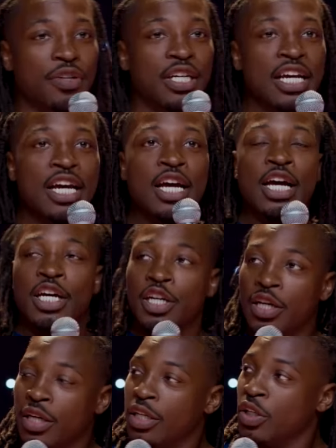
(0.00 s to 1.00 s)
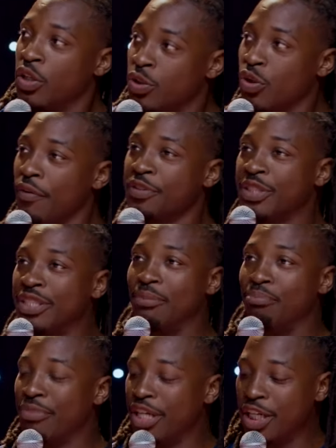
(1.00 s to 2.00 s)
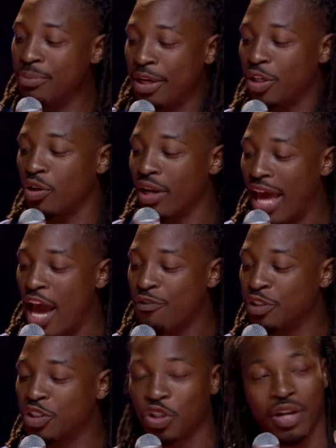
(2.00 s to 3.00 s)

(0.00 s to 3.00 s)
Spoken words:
You ever see a meme and you're laughing?